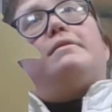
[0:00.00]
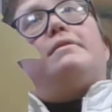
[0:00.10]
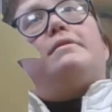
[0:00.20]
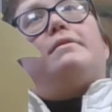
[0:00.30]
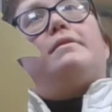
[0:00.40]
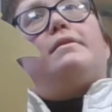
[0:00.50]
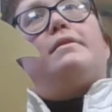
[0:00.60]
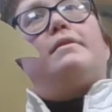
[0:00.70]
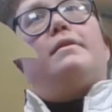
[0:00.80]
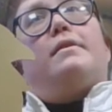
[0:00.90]

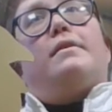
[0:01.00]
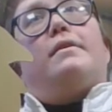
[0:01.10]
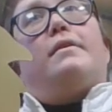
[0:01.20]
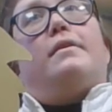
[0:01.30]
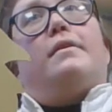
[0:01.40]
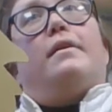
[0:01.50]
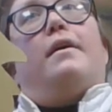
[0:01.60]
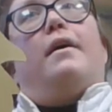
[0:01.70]
Nobody speaks.